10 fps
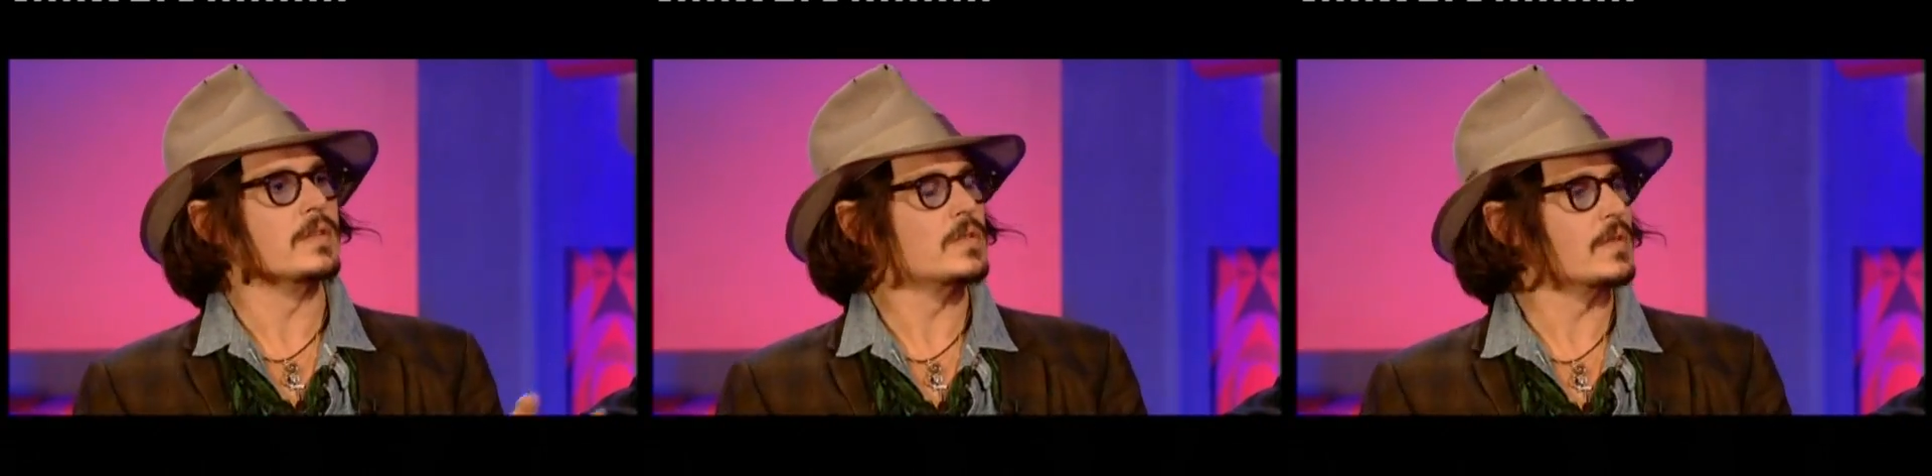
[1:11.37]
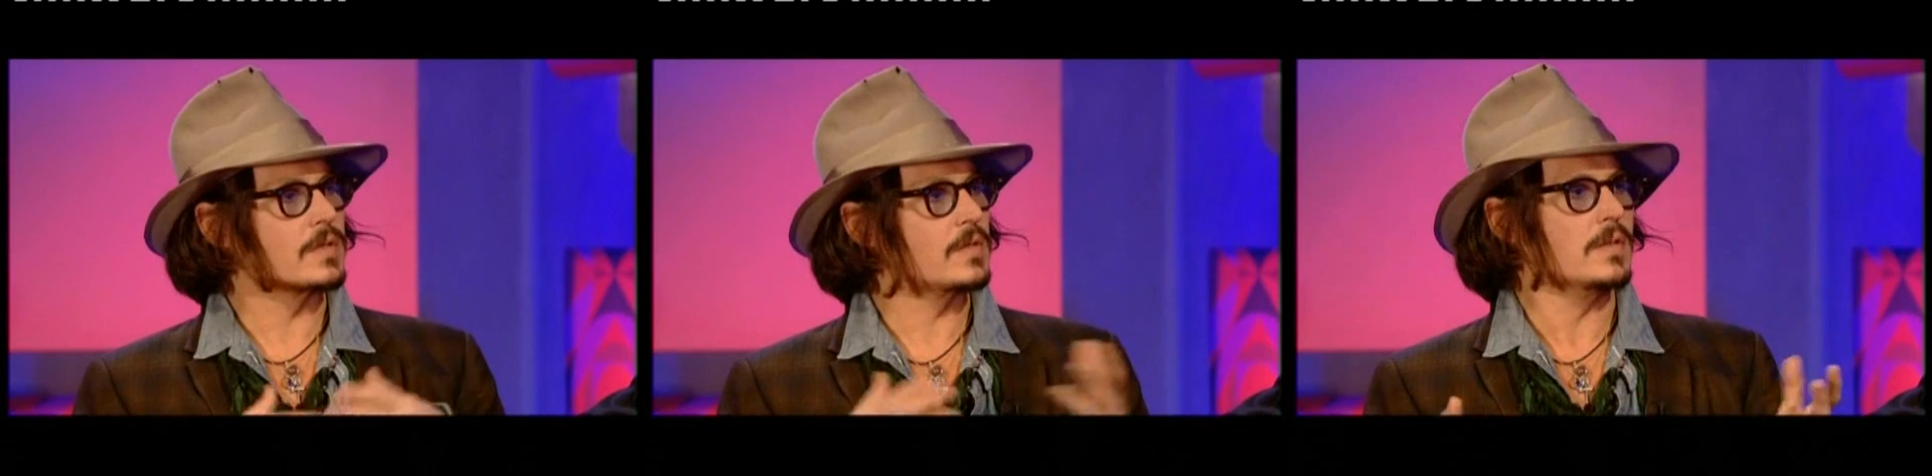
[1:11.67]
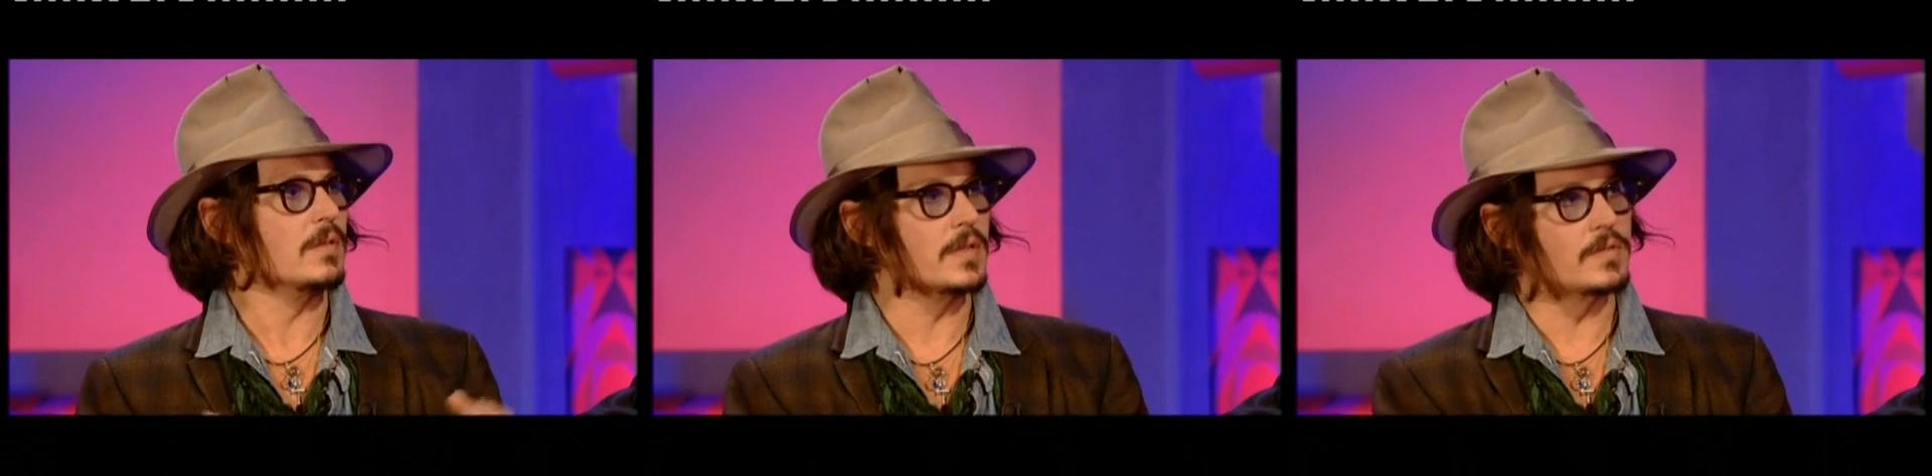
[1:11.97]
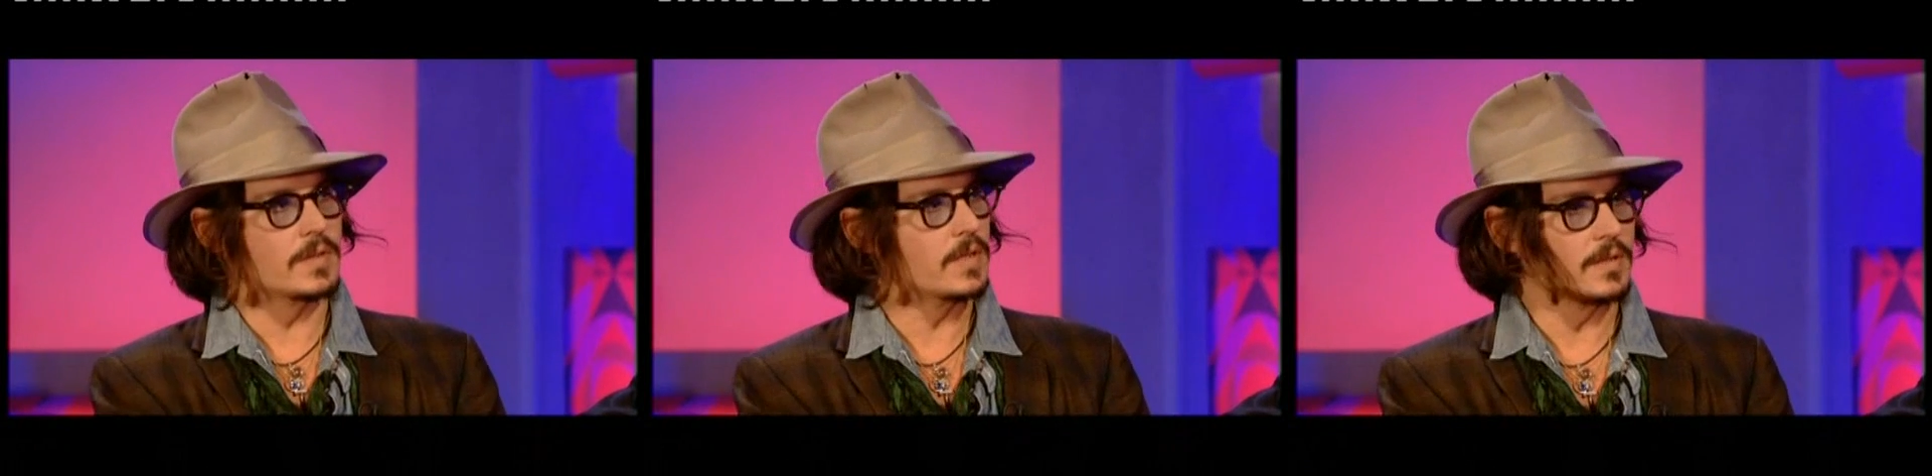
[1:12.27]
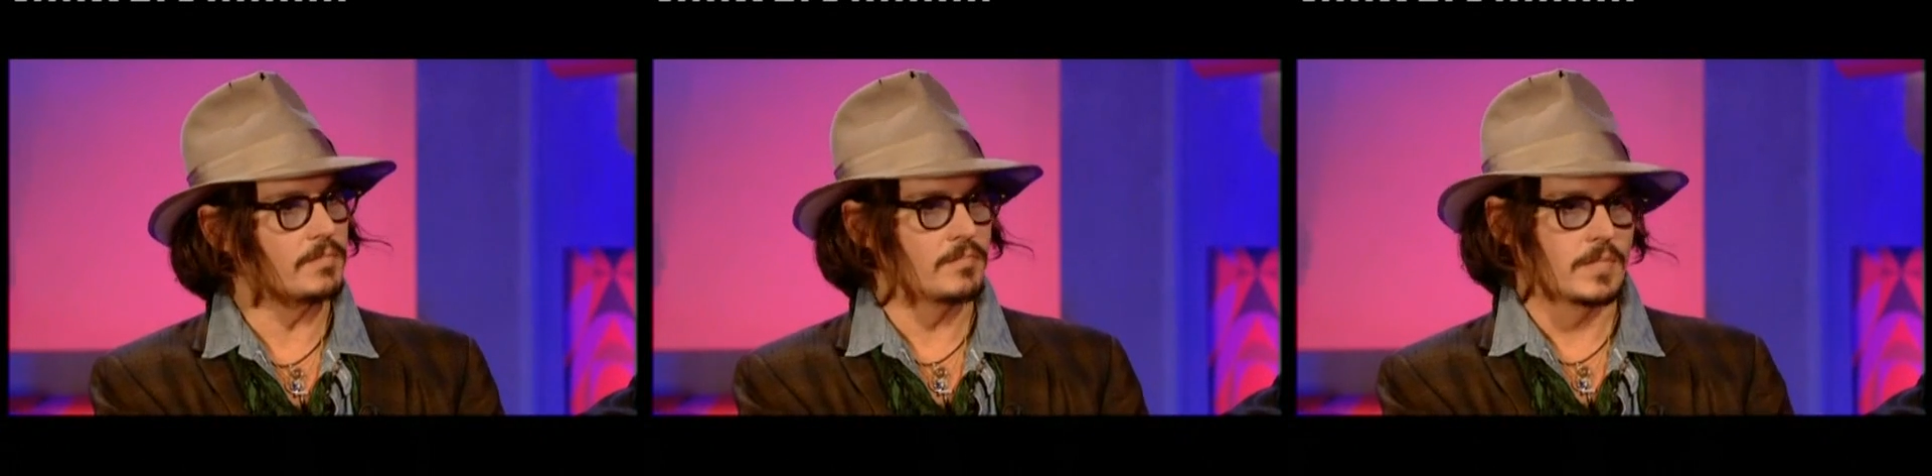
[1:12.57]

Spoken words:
It's just literally